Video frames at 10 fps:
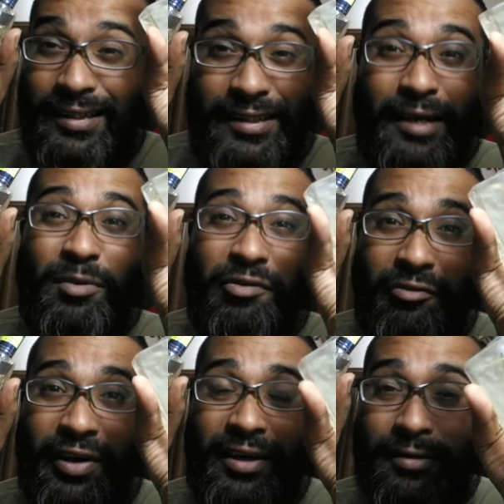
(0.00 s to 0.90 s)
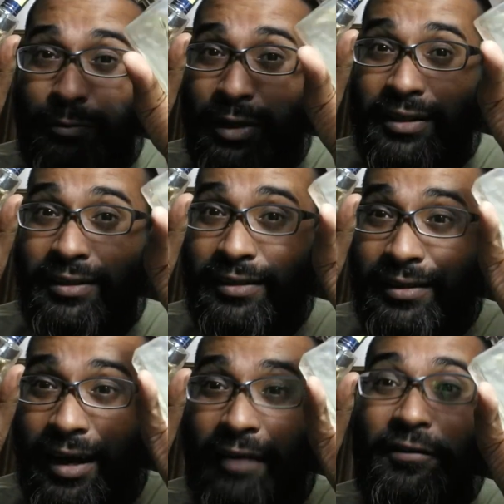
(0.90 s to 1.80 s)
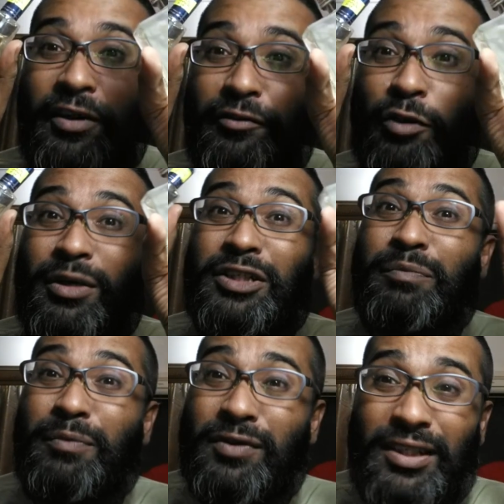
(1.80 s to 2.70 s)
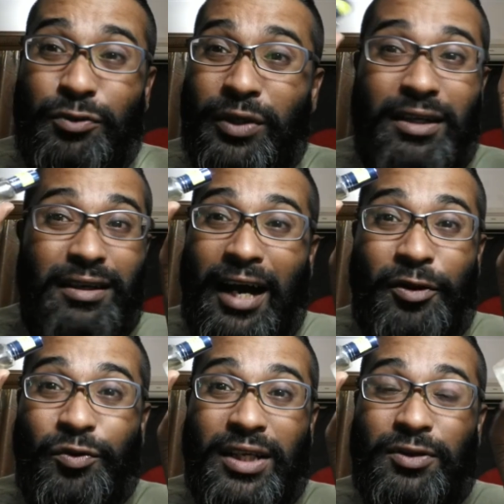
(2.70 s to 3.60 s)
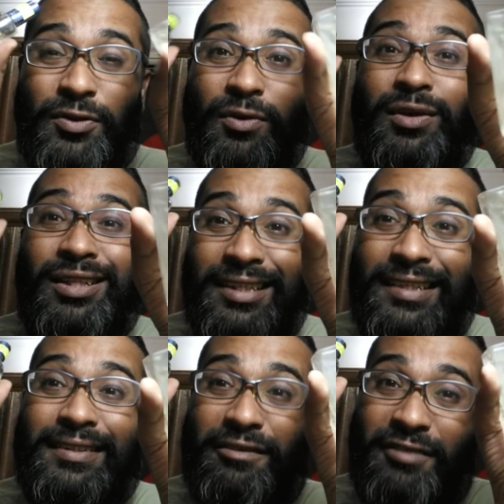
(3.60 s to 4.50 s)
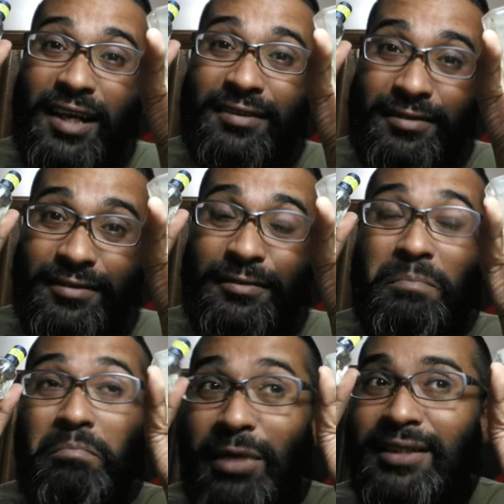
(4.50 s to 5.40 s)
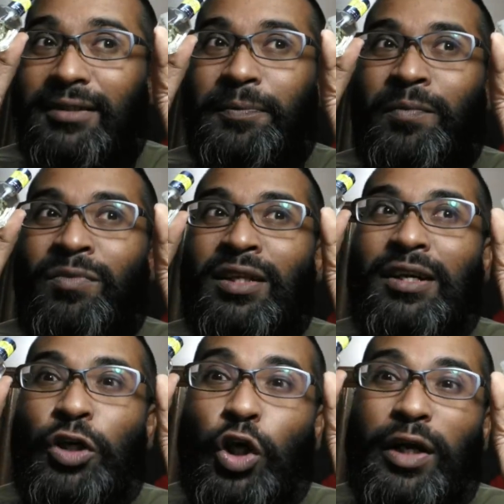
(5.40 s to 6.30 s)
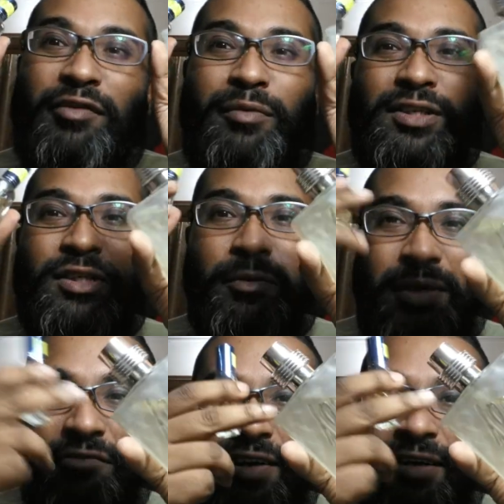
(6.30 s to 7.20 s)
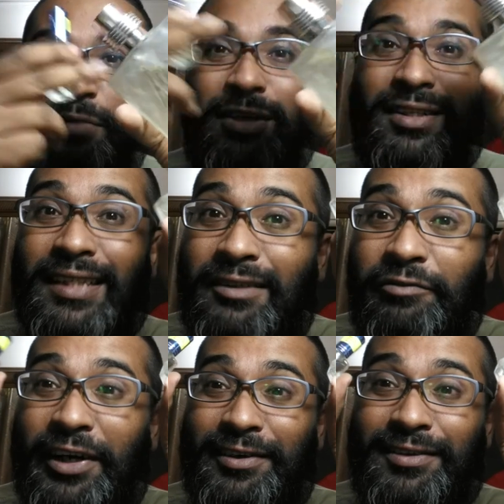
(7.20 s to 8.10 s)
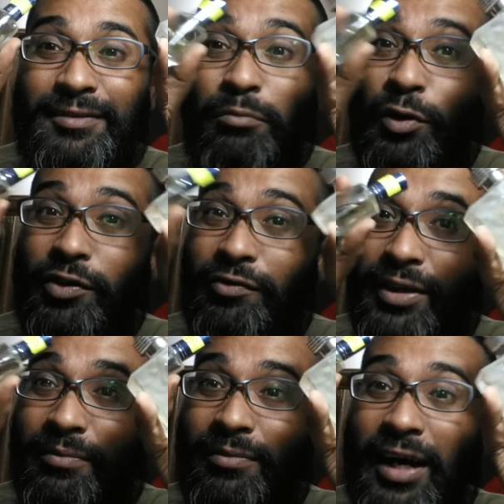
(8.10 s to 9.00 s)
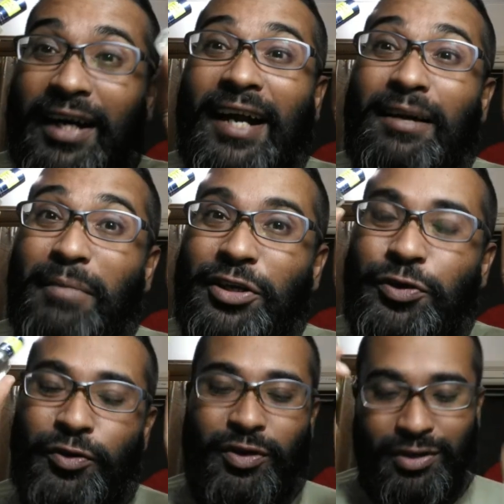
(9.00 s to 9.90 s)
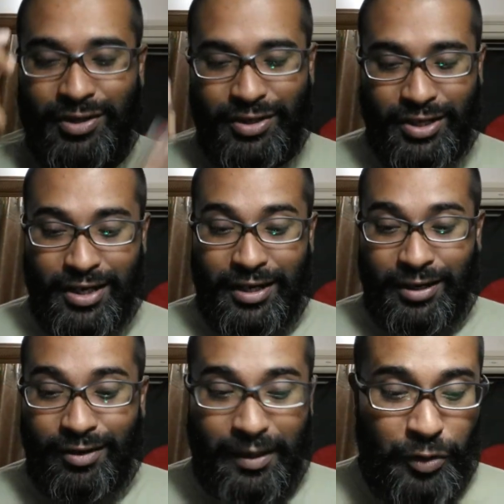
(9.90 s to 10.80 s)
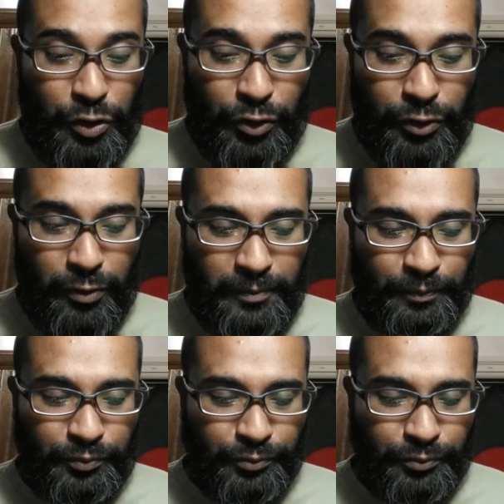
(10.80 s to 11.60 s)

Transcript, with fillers: gem of a fragrance but after reformulation people say it's weak i don't think so this stuff lasts but not everybody's going to be big fan because this fragrance both of them are kind of mature now let me show you